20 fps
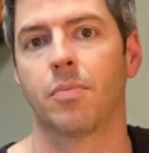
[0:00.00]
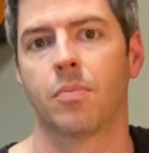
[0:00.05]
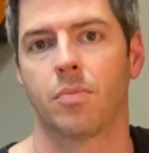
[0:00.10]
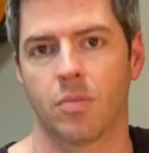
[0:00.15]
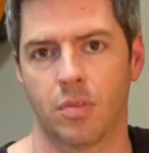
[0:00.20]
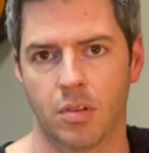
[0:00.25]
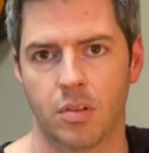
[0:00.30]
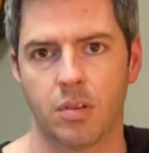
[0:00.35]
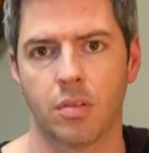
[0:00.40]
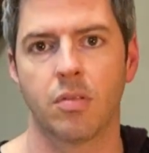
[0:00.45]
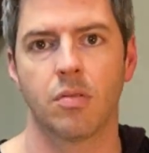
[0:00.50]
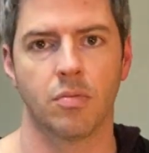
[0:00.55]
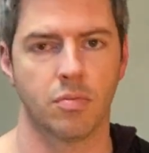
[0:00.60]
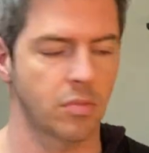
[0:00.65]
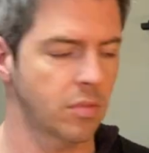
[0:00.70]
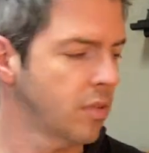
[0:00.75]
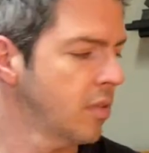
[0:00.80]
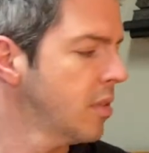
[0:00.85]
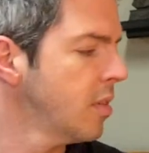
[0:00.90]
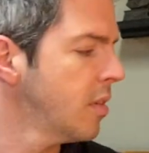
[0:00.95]

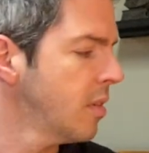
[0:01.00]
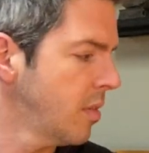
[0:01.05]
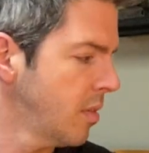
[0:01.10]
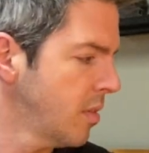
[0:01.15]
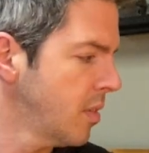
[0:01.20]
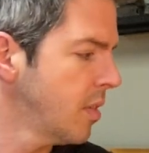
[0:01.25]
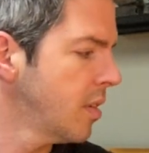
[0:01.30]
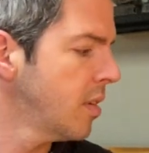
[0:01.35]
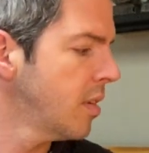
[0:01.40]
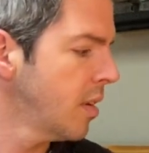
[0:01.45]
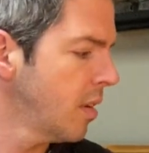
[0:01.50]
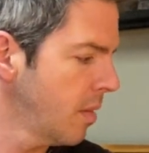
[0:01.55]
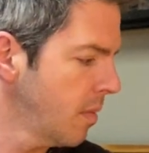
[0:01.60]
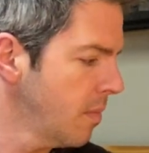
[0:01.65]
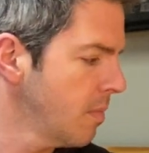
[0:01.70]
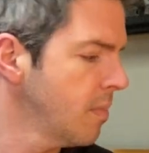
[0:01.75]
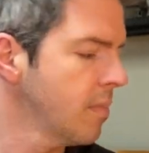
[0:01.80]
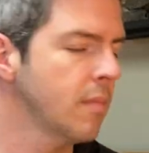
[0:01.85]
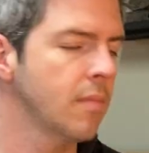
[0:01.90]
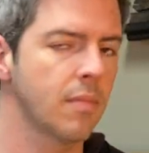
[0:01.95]

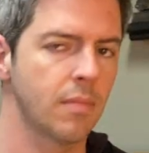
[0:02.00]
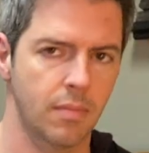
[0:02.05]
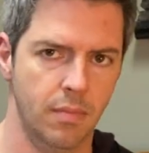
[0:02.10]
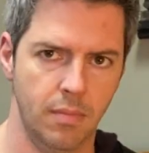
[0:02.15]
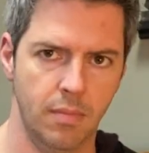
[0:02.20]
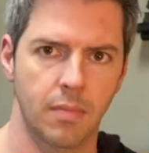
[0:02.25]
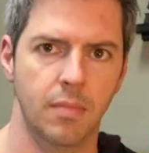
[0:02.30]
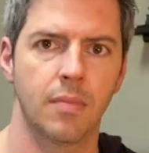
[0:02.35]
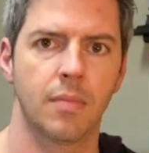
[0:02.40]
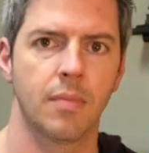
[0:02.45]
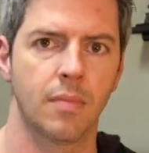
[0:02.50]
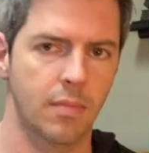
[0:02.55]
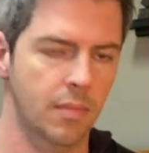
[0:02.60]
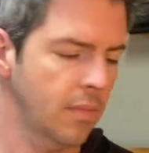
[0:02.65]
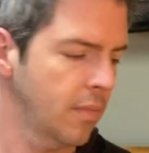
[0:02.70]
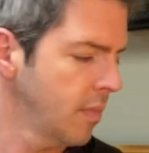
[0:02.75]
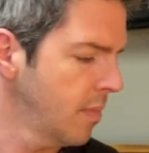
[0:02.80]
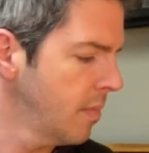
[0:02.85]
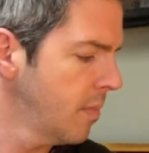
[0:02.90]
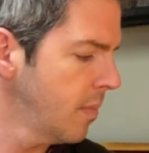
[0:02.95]

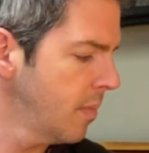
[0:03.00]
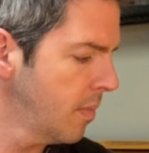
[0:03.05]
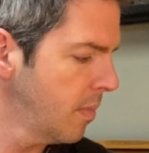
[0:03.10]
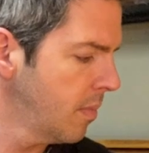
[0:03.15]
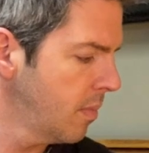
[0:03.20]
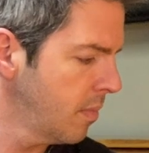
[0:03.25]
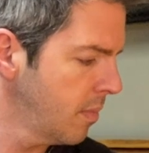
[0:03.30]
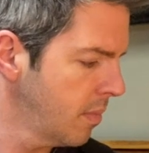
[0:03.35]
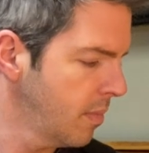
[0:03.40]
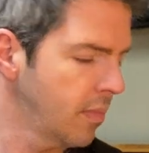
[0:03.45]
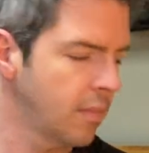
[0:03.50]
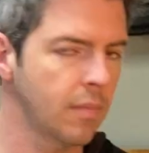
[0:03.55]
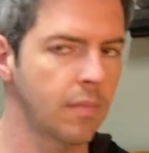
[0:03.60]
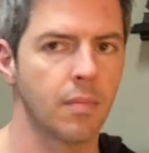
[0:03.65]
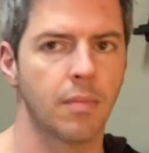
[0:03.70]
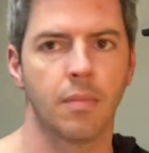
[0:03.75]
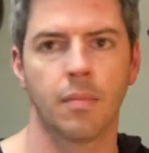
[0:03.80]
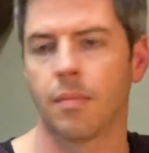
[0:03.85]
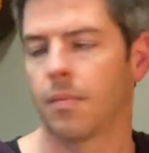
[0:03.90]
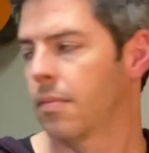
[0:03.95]

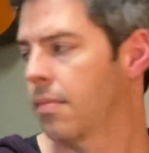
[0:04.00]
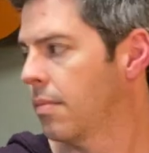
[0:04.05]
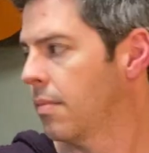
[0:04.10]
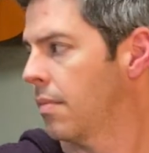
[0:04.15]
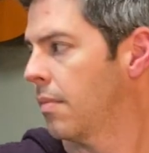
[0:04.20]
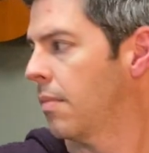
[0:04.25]
No one is speaking in this clip.